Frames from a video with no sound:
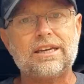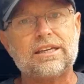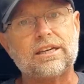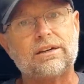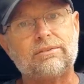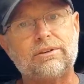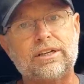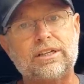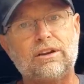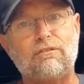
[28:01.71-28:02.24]
gonna
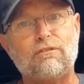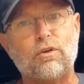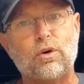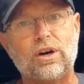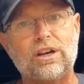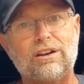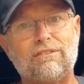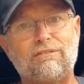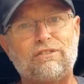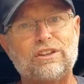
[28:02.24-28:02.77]
run you
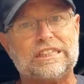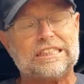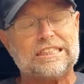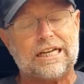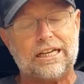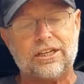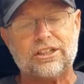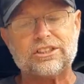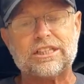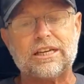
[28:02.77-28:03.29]
$40 to
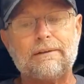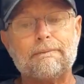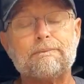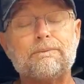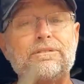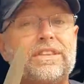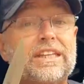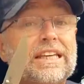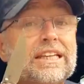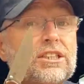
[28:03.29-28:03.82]
$50.
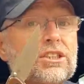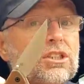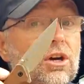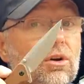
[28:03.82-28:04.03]
This